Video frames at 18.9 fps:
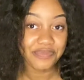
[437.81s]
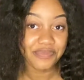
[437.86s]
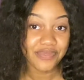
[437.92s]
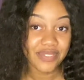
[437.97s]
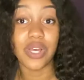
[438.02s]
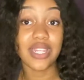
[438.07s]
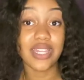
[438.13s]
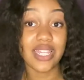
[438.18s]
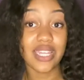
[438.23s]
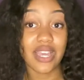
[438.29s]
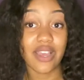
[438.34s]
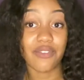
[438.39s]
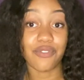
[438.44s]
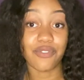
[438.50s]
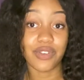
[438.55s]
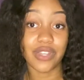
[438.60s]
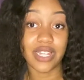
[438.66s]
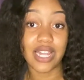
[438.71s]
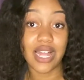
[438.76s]
One thing I
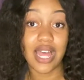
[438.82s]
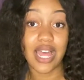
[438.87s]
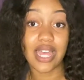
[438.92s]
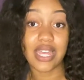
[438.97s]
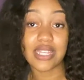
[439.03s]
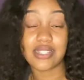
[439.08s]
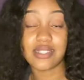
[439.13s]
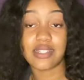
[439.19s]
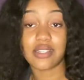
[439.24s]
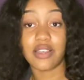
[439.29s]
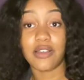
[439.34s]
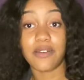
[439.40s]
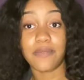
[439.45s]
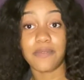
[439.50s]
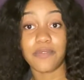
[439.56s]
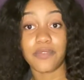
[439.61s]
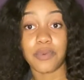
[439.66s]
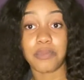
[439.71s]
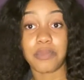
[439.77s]
realized
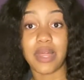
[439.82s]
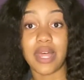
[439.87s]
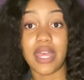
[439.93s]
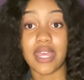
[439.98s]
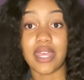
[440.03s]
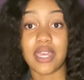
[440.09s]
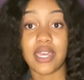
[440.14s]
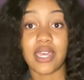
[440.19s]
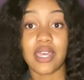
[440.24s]
from like